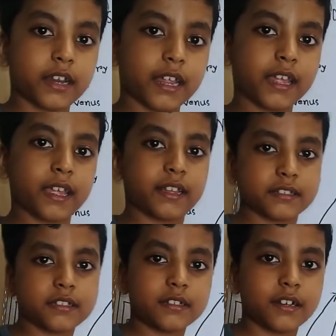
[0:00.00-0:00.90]

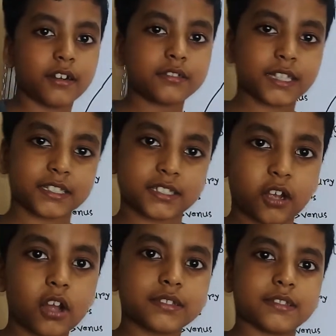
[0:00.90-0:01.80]
And Earth has
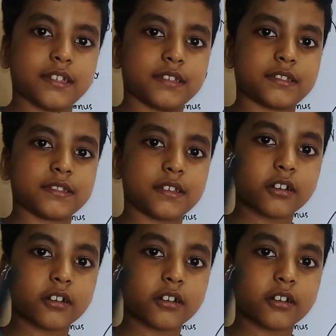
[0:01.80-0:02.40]
continents.